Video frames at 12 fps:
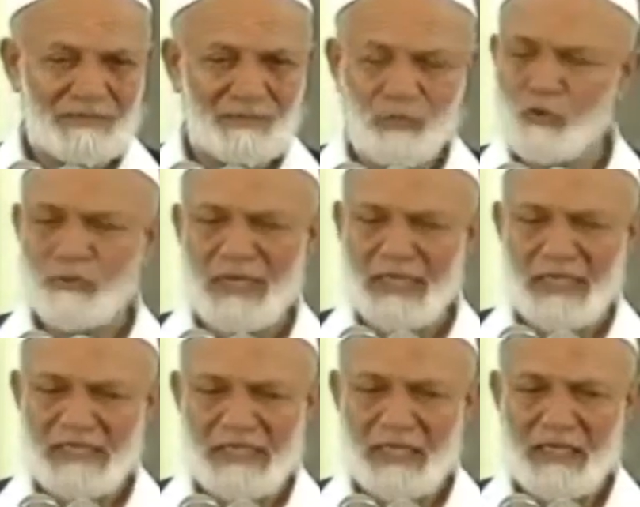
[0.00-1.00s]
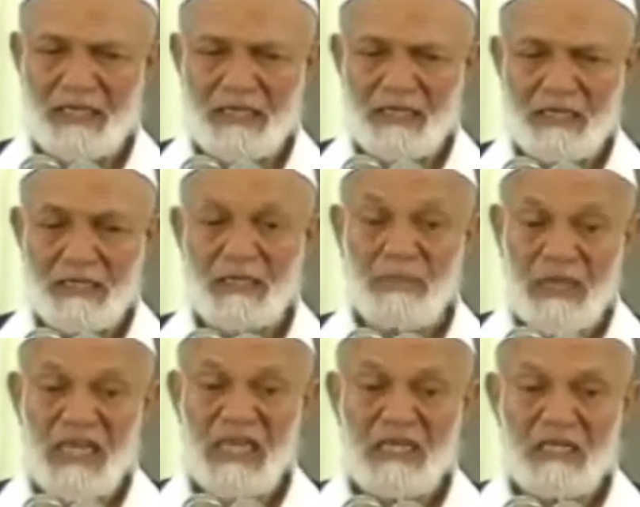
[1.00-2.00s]
Nobody can say. The
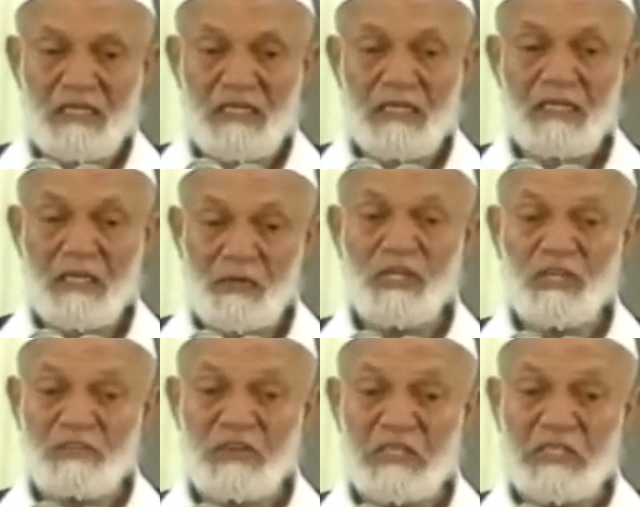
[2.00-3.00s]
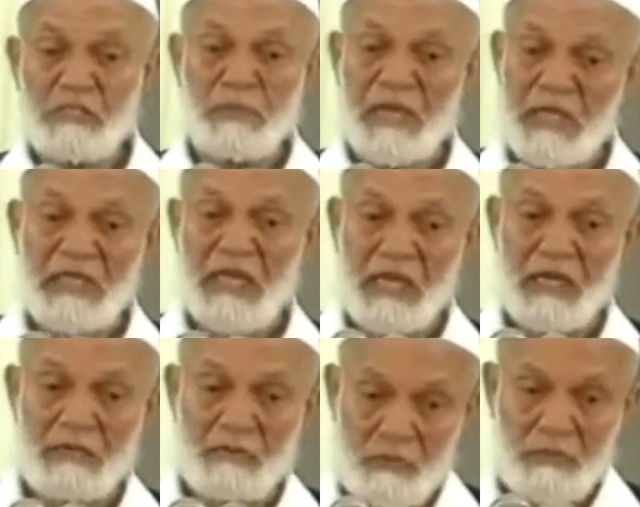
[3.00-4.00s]
Malay, you know, he feels he's better than the
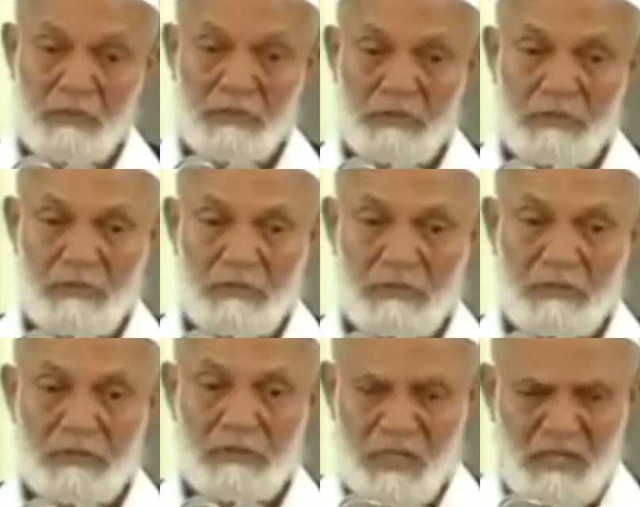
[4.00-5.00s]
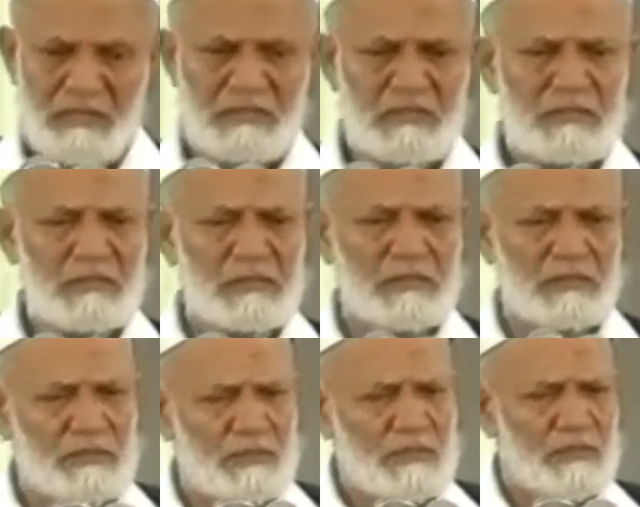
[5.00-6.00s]
colored, no? Yes.
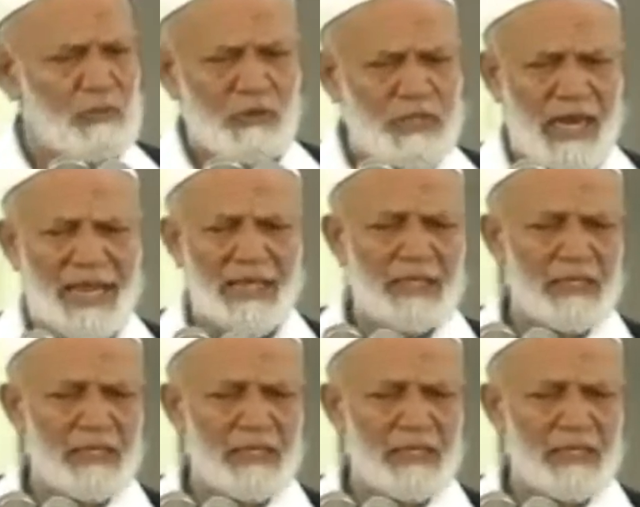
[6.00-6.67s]
Don't lie.